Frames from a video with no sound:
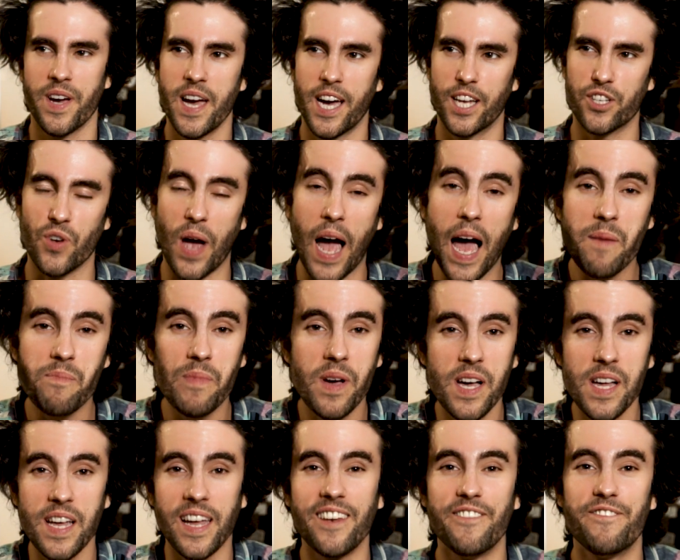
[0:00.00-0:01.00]
And so I'm
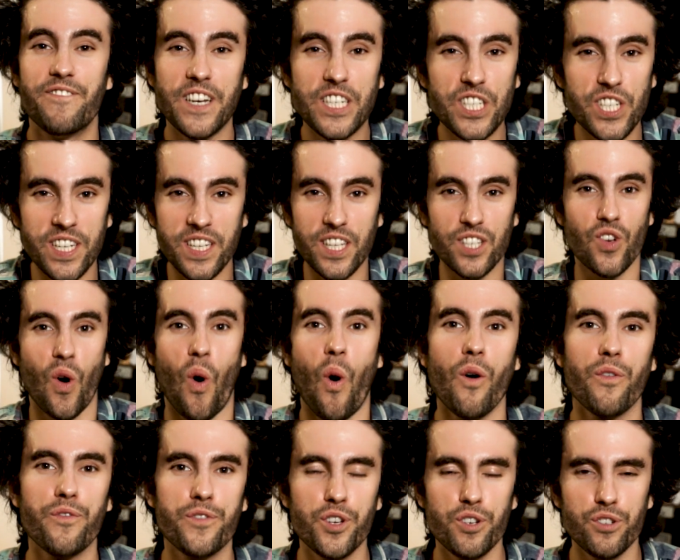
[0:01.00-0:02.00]
envisioning this
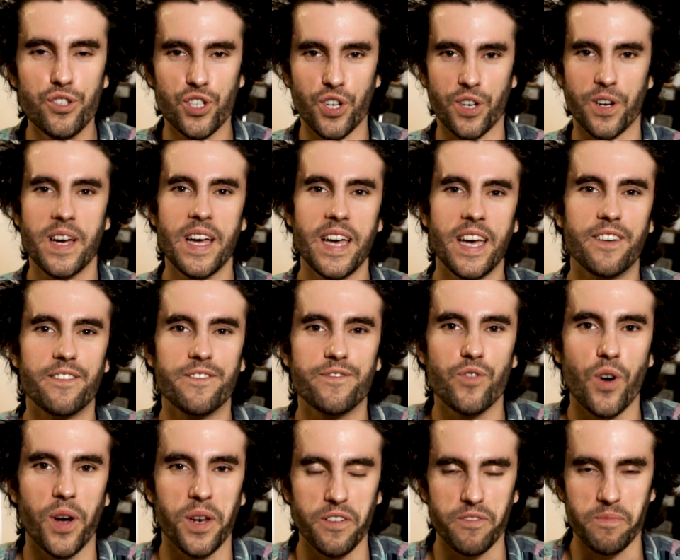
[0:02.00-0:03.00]
whole future in
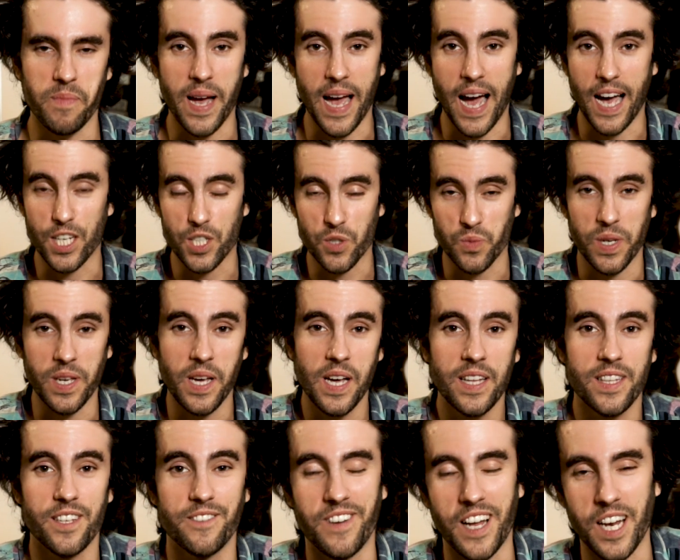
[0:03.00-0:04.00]
front of my eyes. We
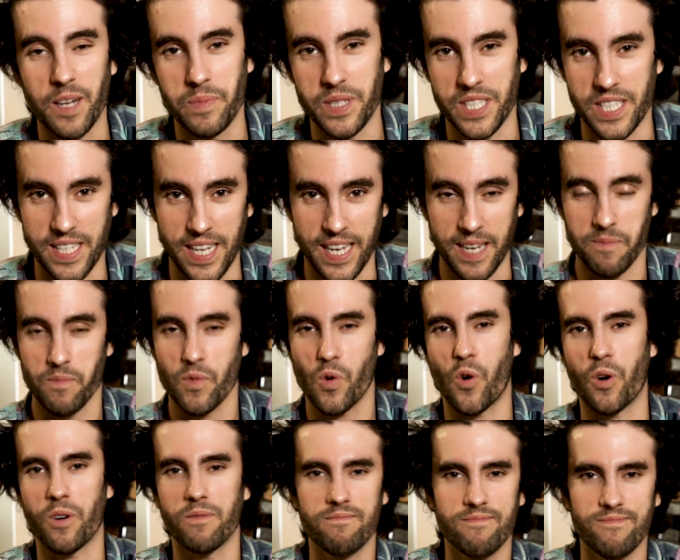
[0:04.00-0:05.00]
developed this thing,
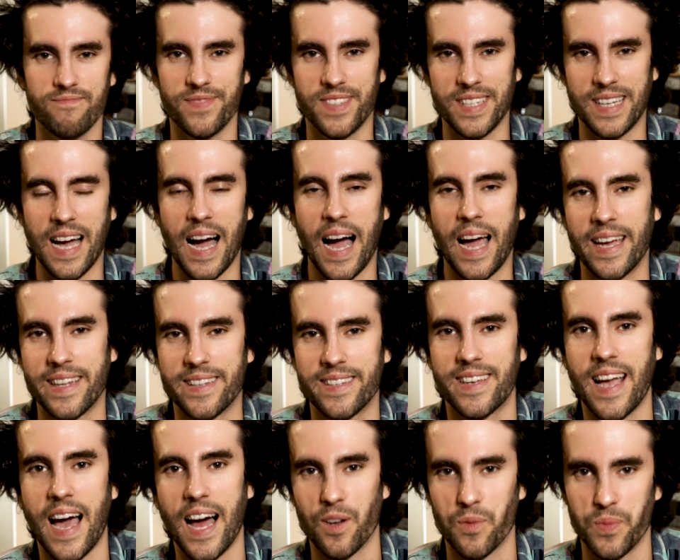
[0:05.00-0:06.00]
or the guy at the
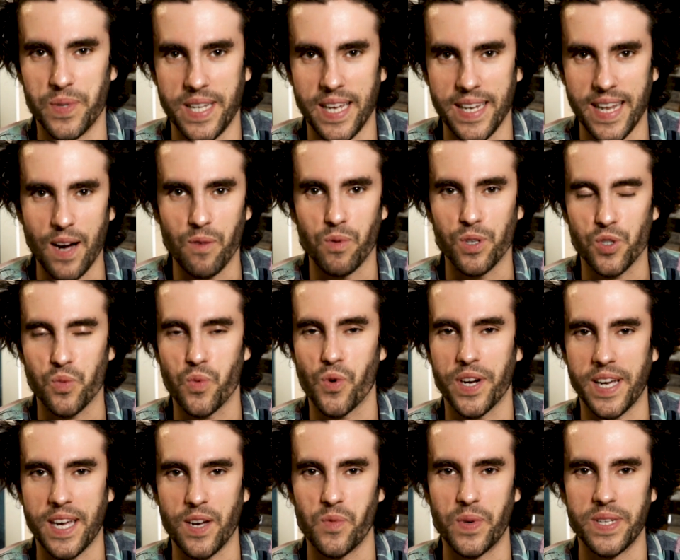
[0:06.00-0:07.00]
gallery that I was
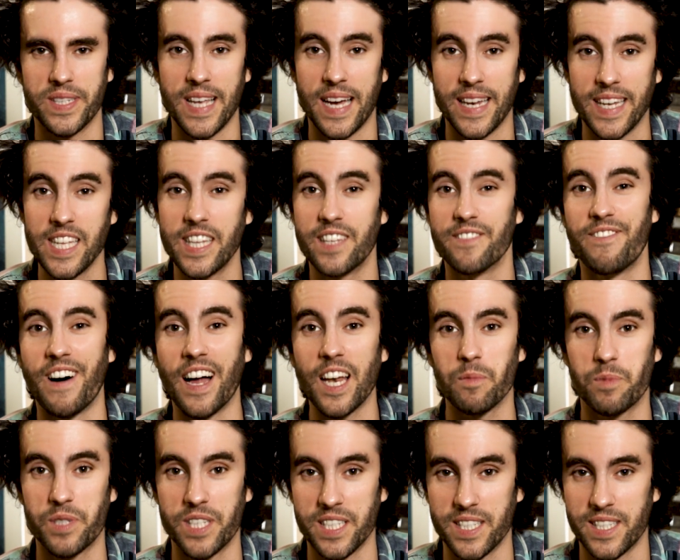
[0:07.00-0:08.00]
working with then, he
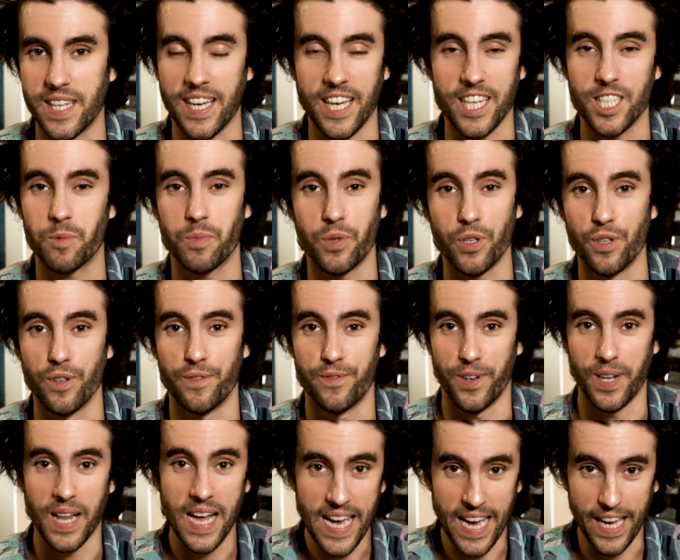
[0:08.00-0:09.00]
develops this thing. It's
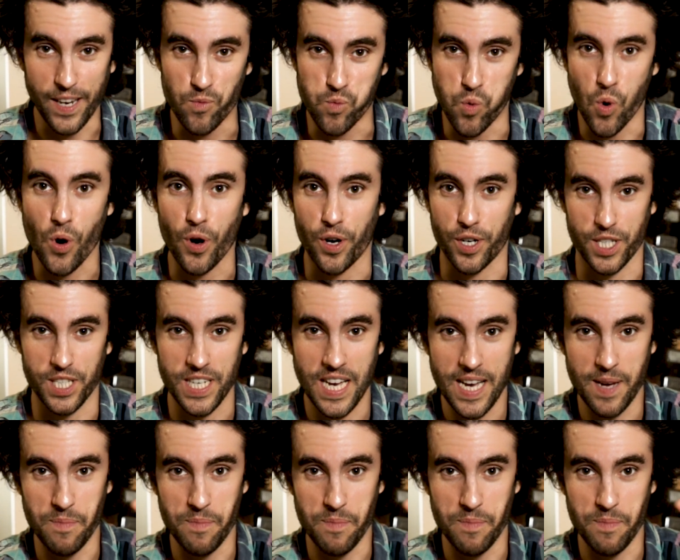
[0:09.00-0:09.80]
beautiful. It works.